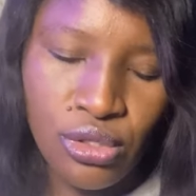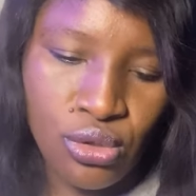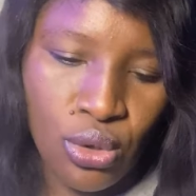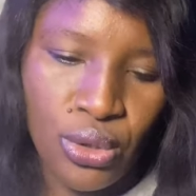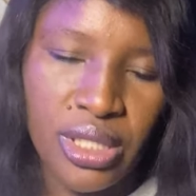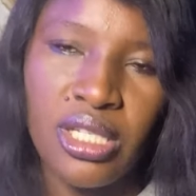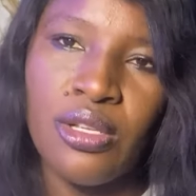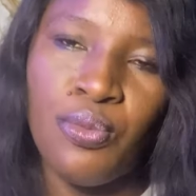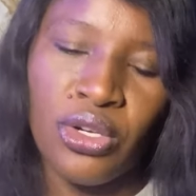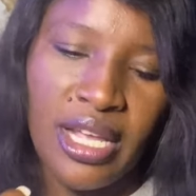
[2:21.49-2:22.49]
So it is
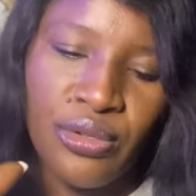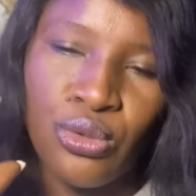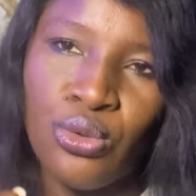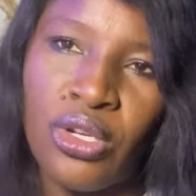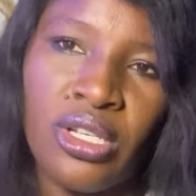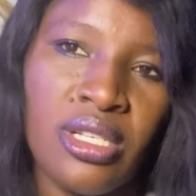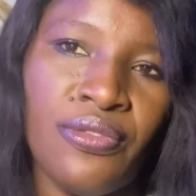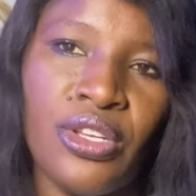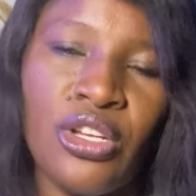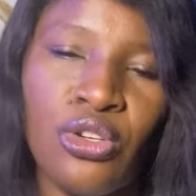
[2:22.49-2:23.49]
important you do
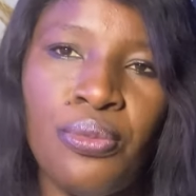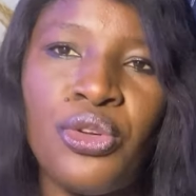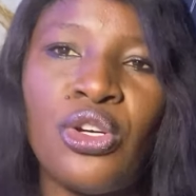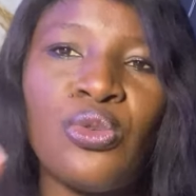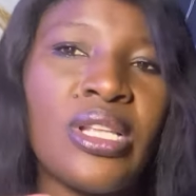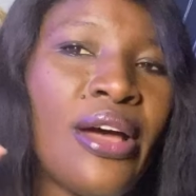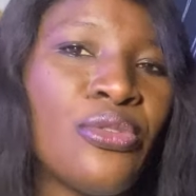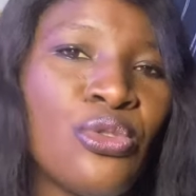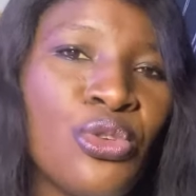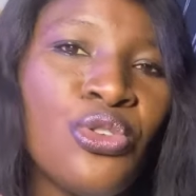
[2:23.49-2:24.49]
authentication, because
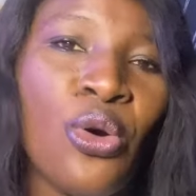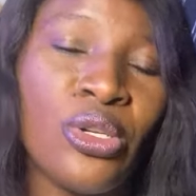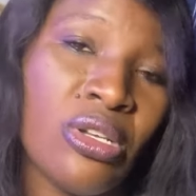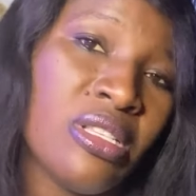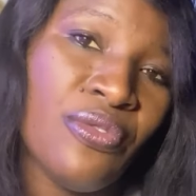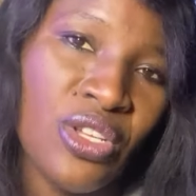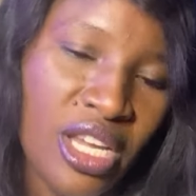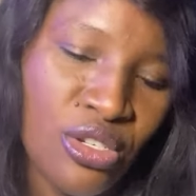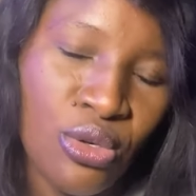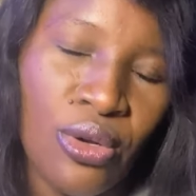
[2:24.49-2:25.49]
without doing your
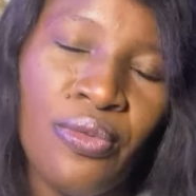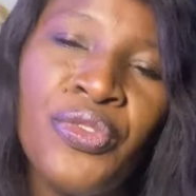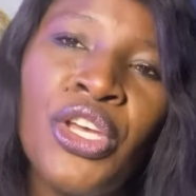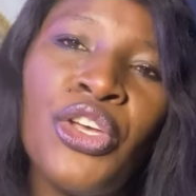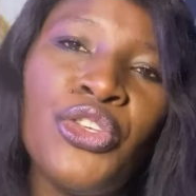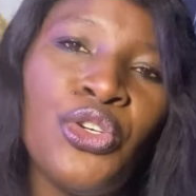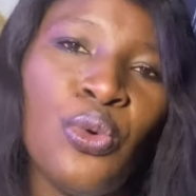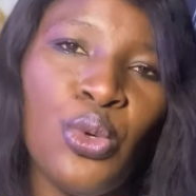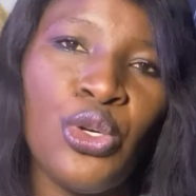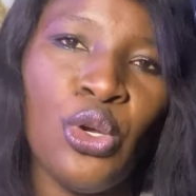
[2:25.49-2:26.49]
authentication, you
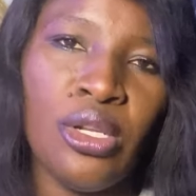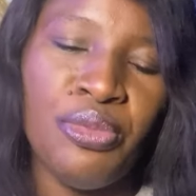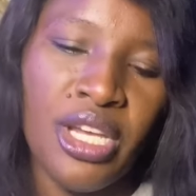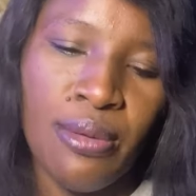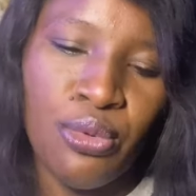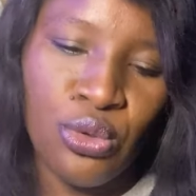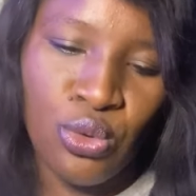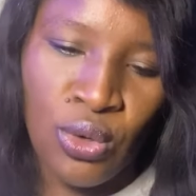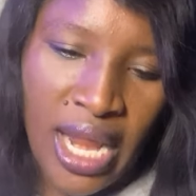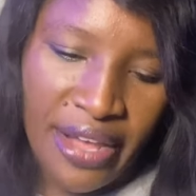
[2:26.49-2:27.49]
would not be able
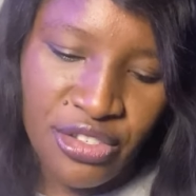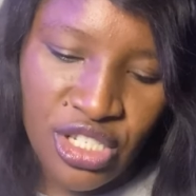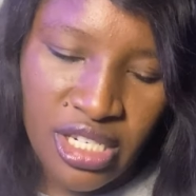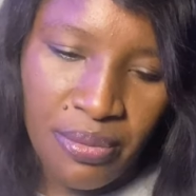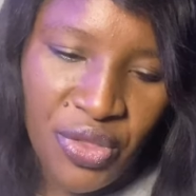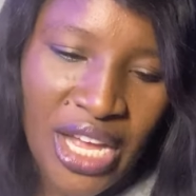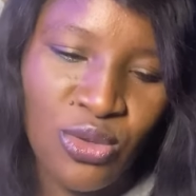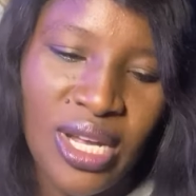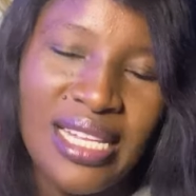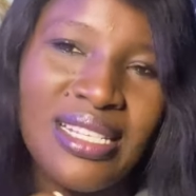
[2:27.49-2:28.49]
to live stream.
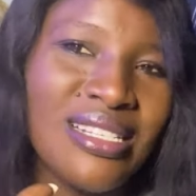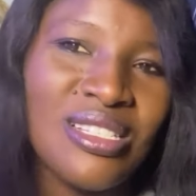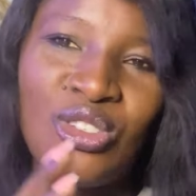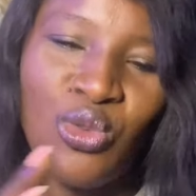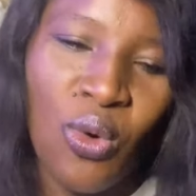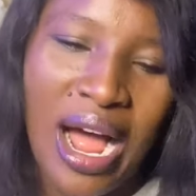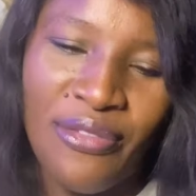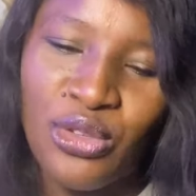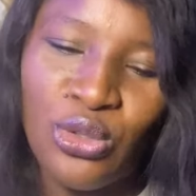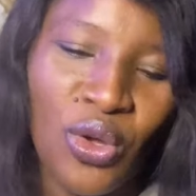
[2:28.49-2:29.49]
As you can see, it's new.
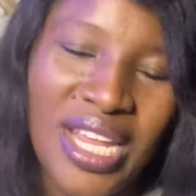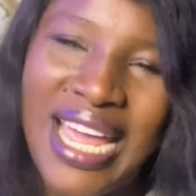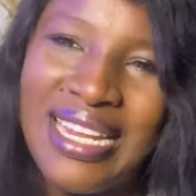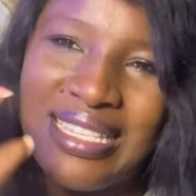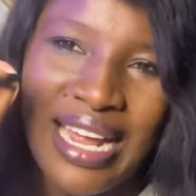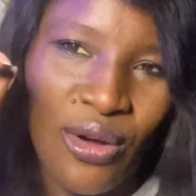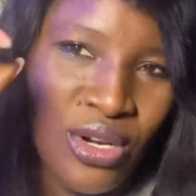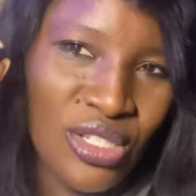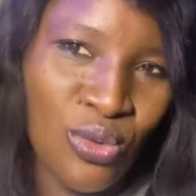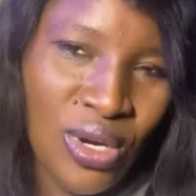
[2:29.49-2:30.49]
I've not done anything. I
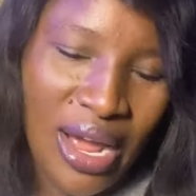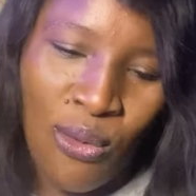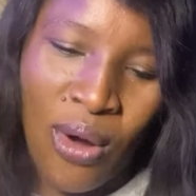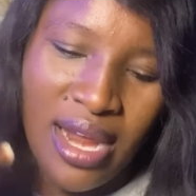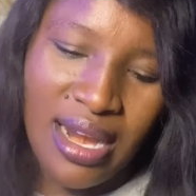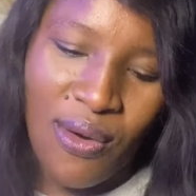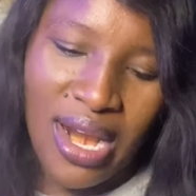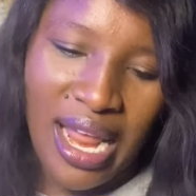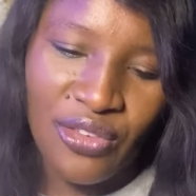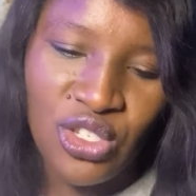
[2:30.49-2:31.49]
only do like 1
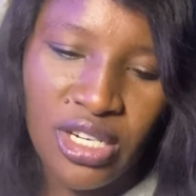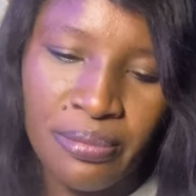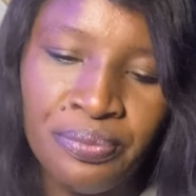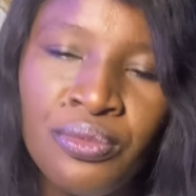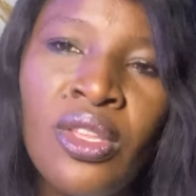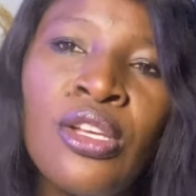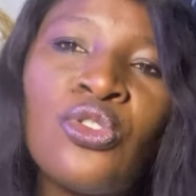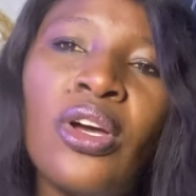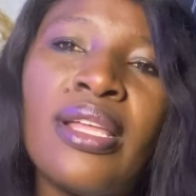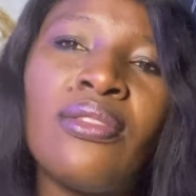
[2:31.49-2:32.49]
hour live stream.
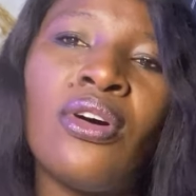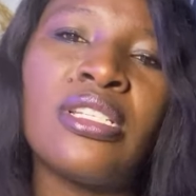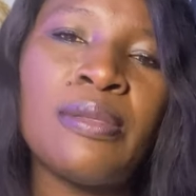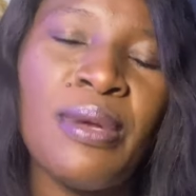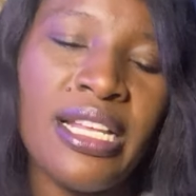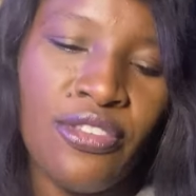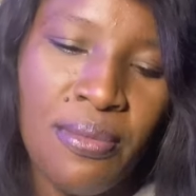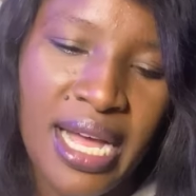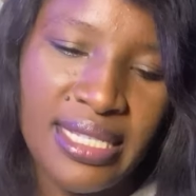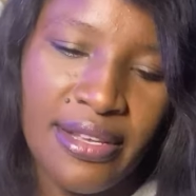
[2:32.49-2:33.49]
So on this
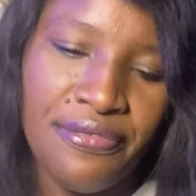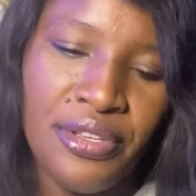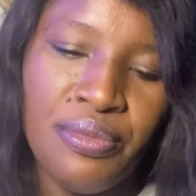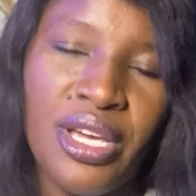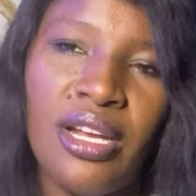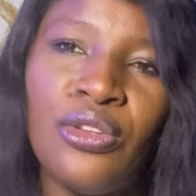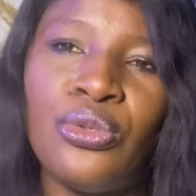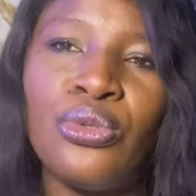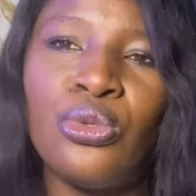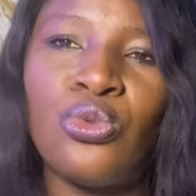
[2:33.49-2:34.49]
platform, as a female,
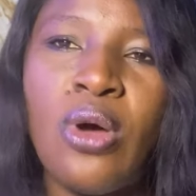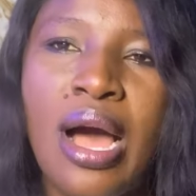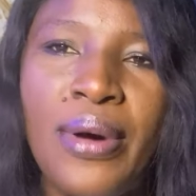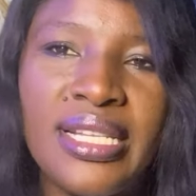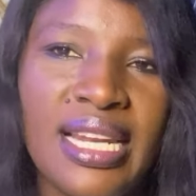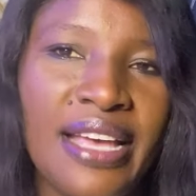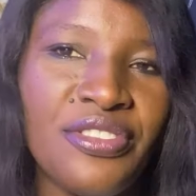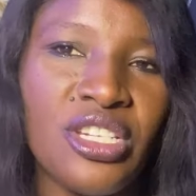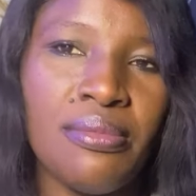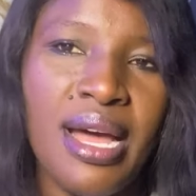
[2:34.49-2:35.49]
you do 2 hours live
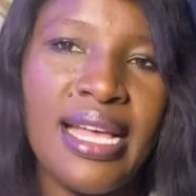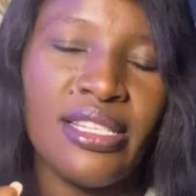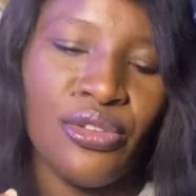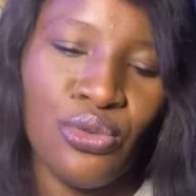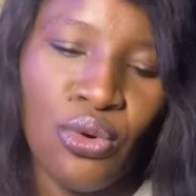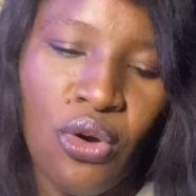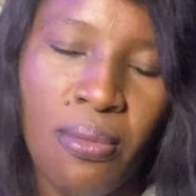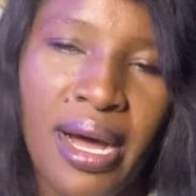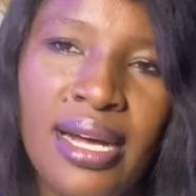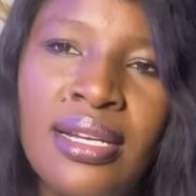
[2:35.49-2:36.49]
stream as a
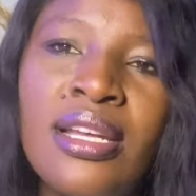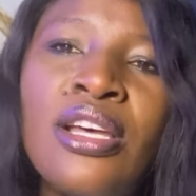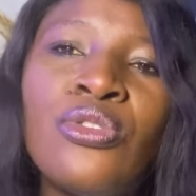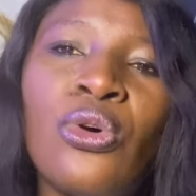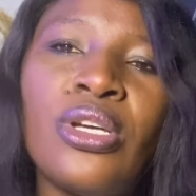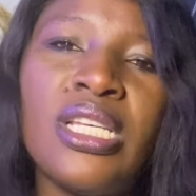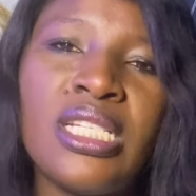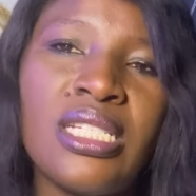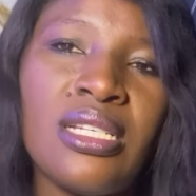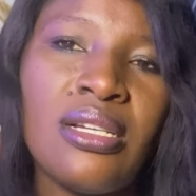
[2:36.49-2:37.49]
newcomer. So
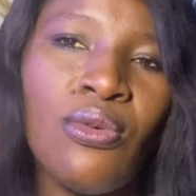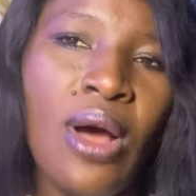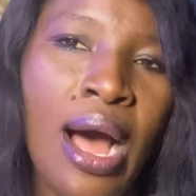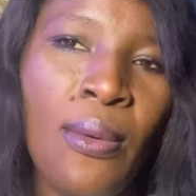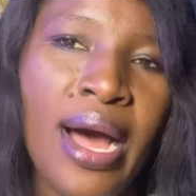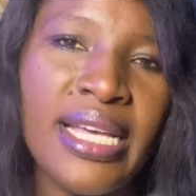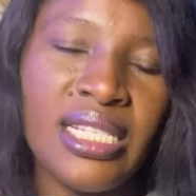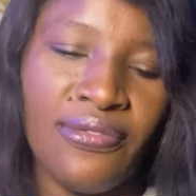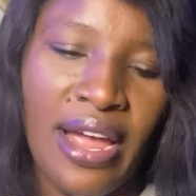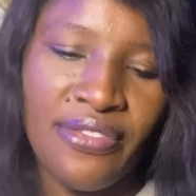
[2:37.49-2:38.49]
each hour
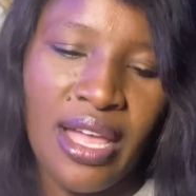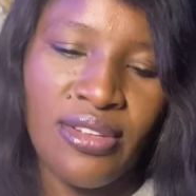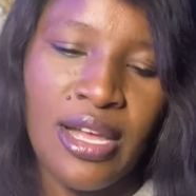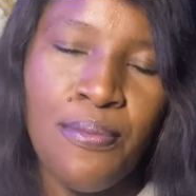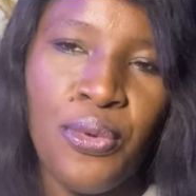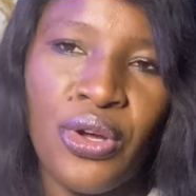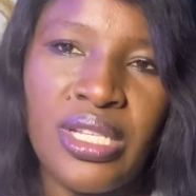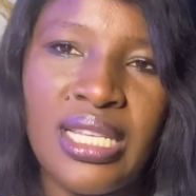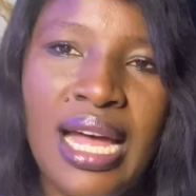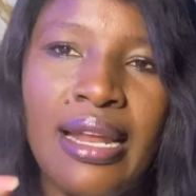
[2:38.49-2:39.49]
is 5,000
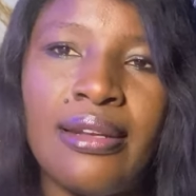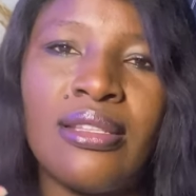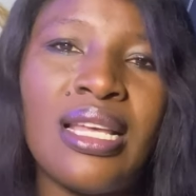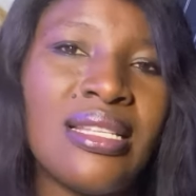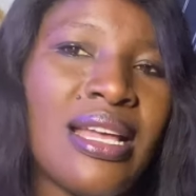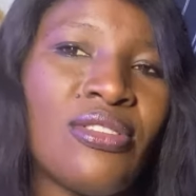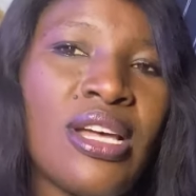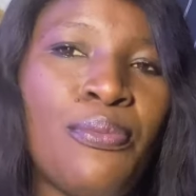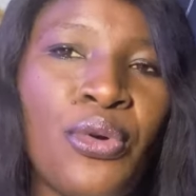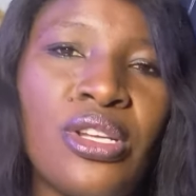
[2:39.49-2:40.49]
points, and
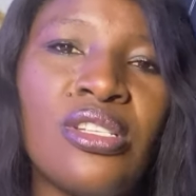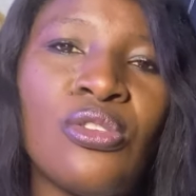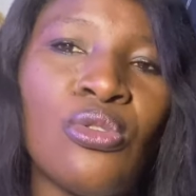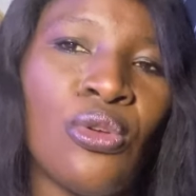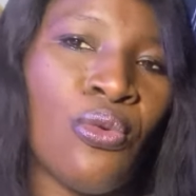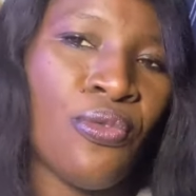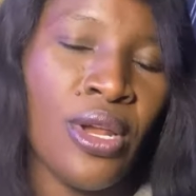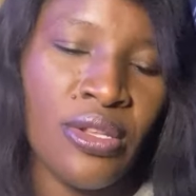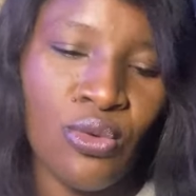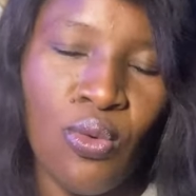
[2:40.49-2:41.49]
10,000 points is
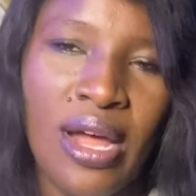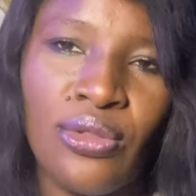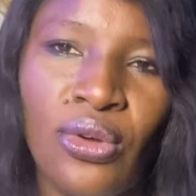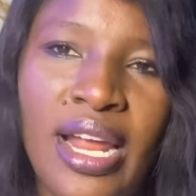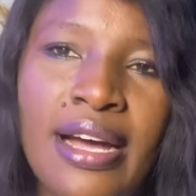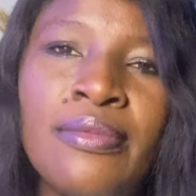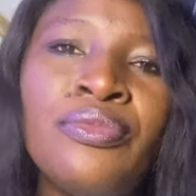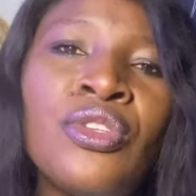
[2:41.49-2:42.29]
equivalent to $1.